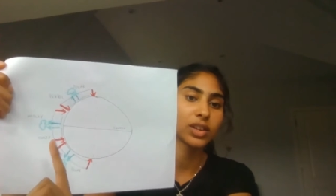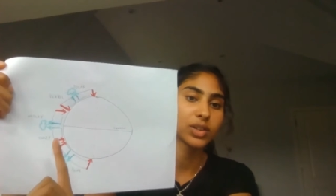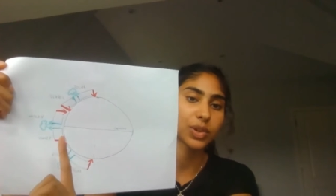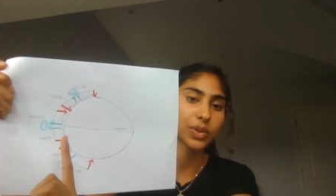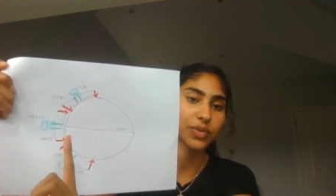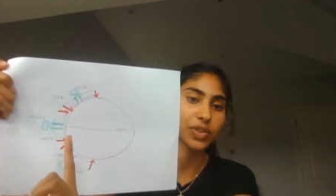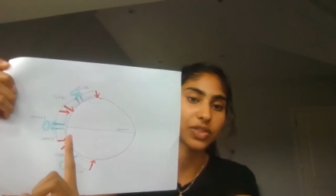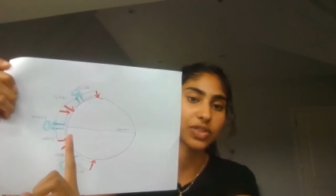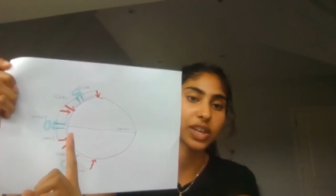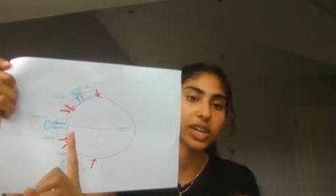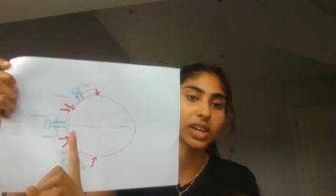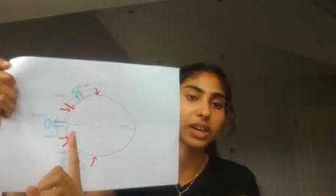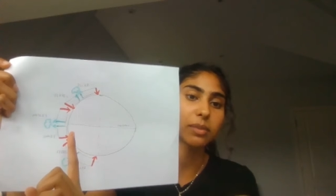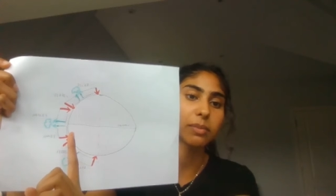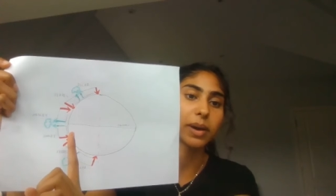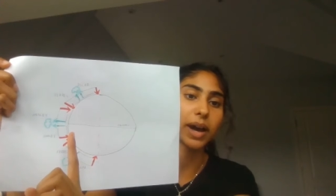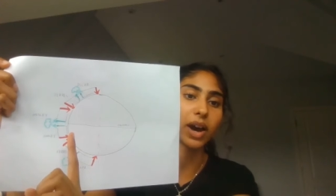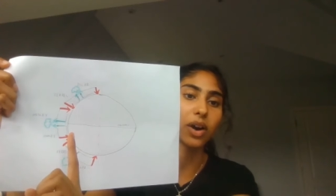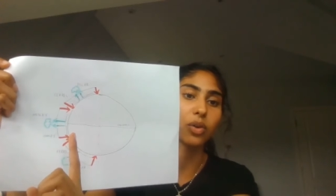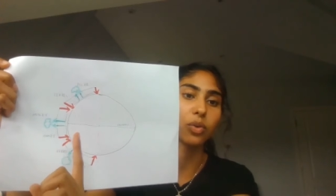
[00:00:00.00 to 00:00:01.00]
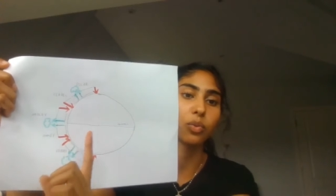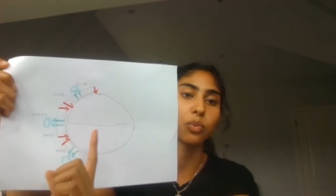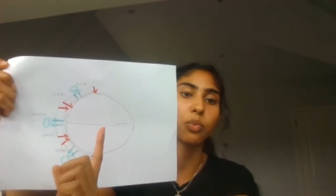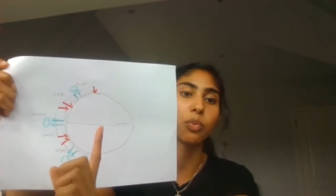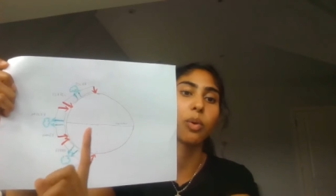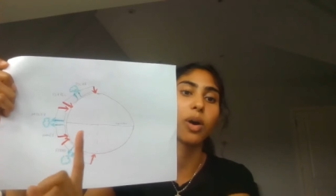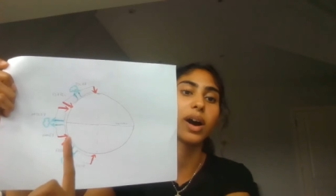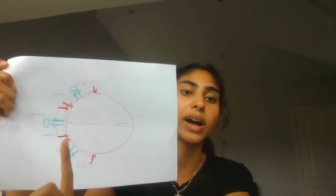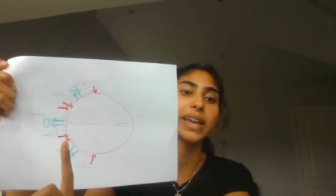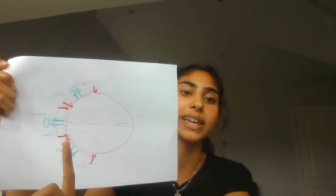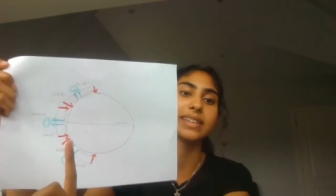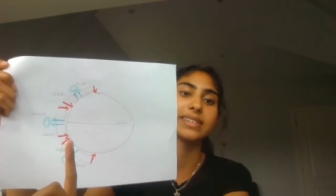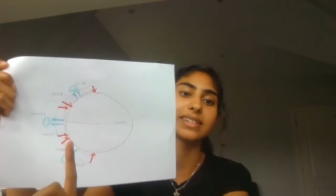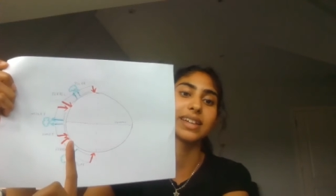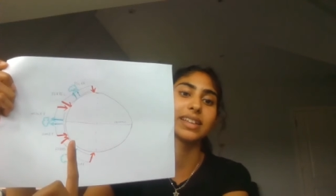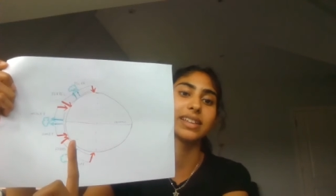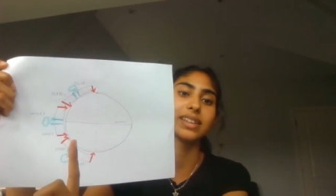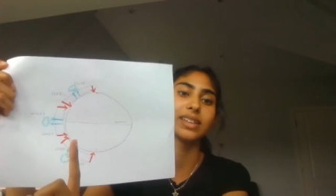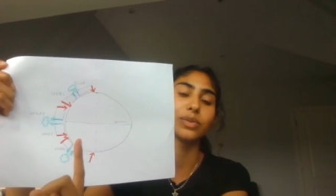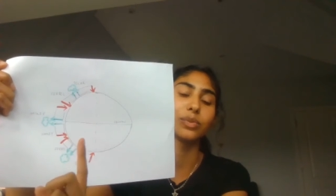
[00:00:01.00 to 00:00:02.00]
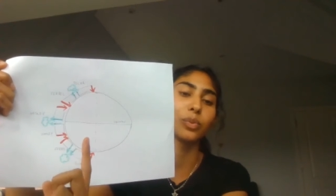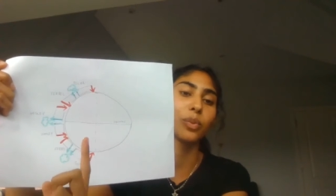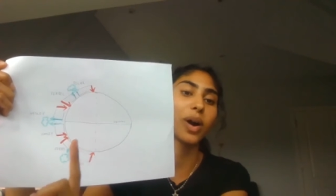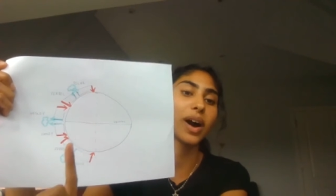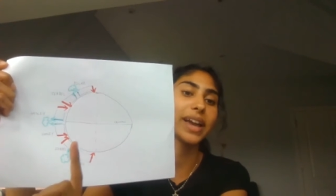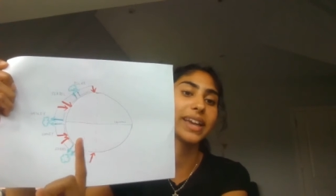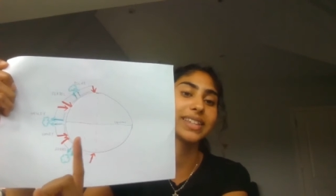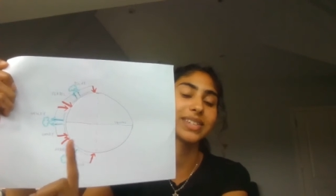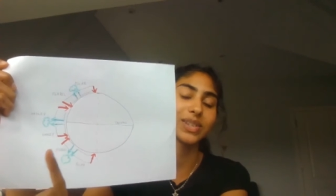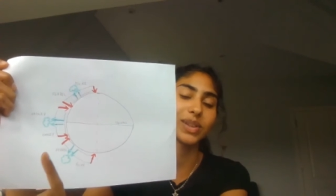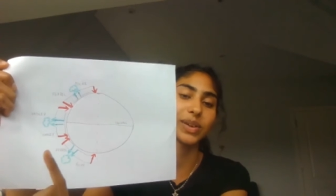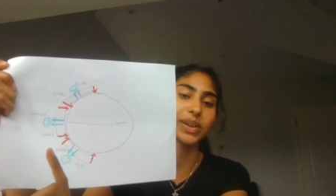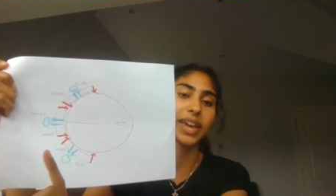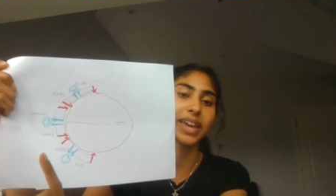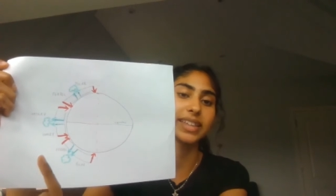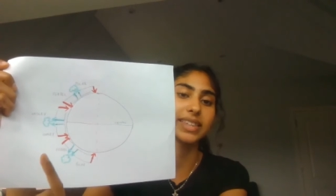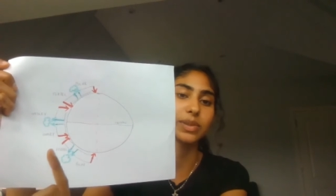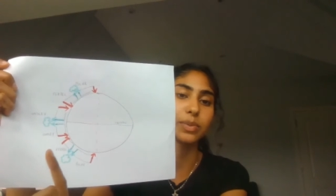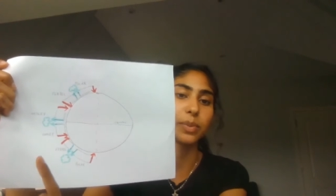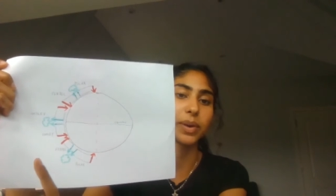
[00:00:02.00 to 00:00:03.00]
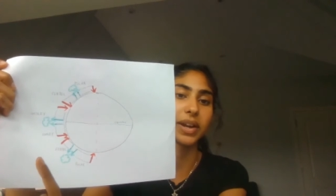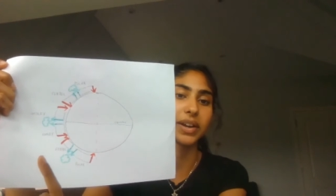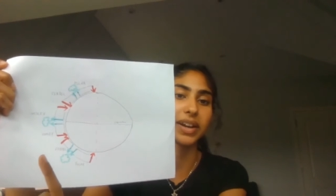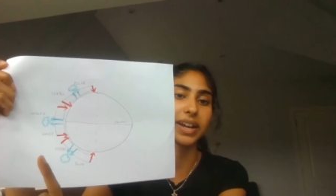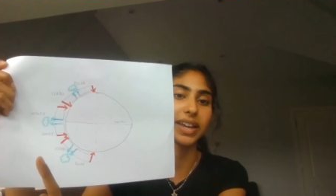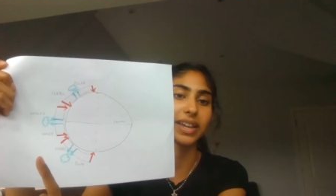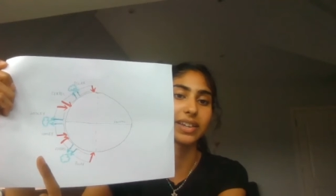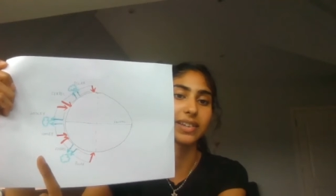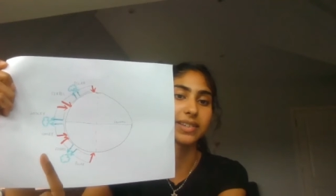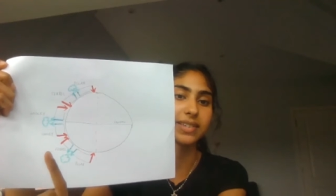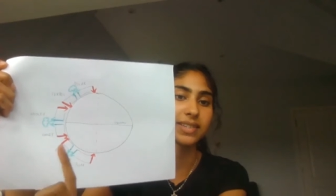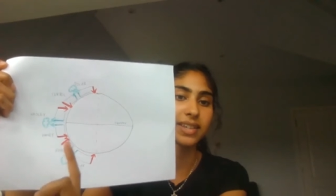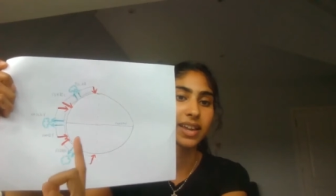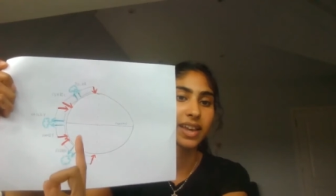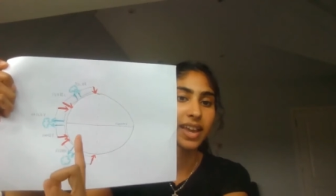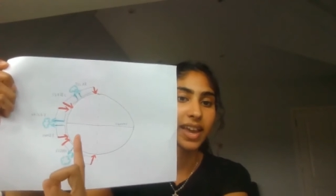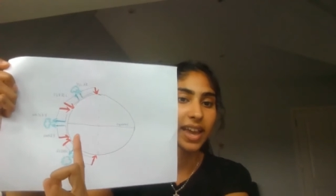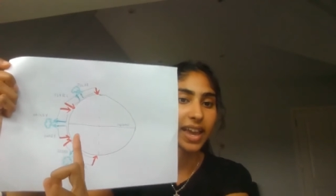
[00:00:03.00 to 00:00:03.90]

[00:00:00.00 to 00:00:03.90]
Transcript: So if you think about why it's at, why it's located where it is,